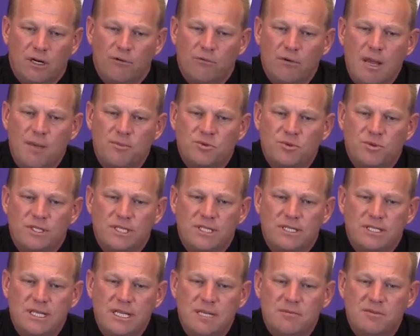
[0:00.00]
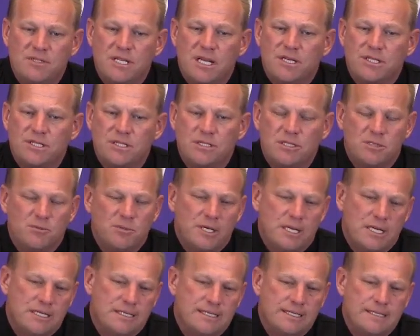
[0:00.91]
reps with the team sessions.
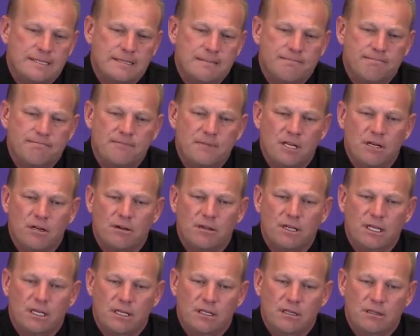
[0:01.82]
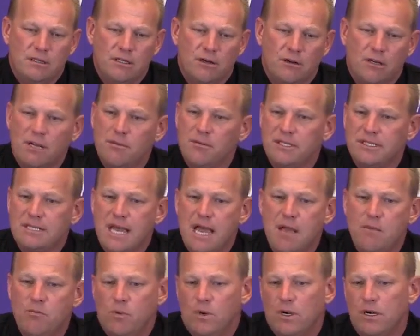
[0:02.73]
But you know, there'll come a
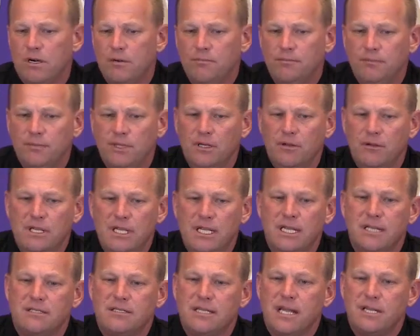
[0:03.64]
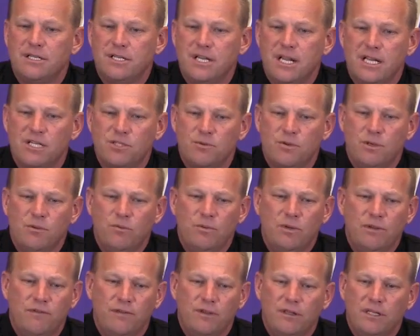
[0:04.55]
time where, you know, he gets that chance
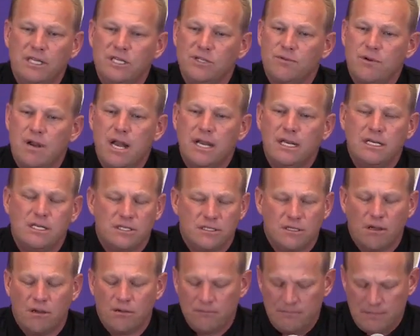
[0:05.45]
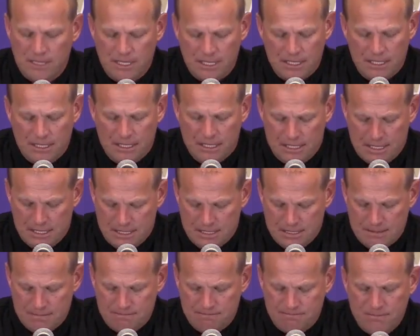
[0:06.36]
when we feel he's ready. So
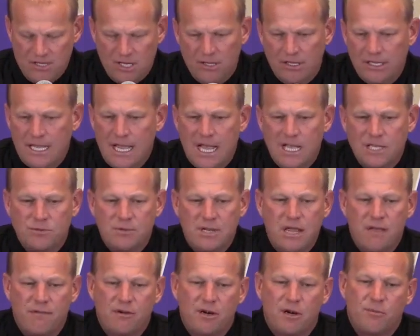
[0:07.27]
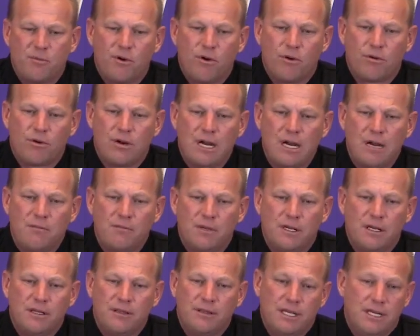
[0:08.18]
you know, the guys we have in our
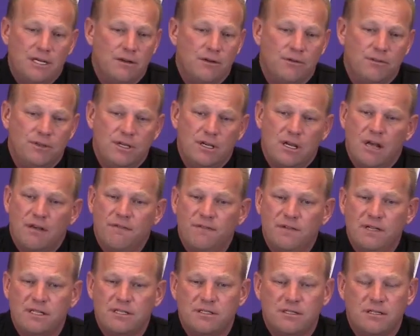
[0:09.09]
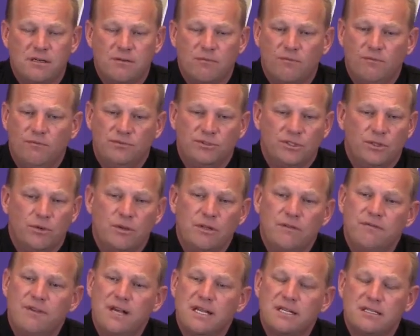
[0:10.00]
program, they know the offense, they're
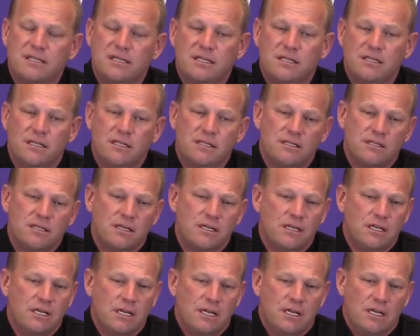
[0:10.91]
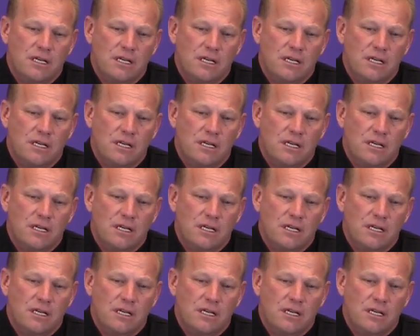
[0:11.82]
so invested. It's a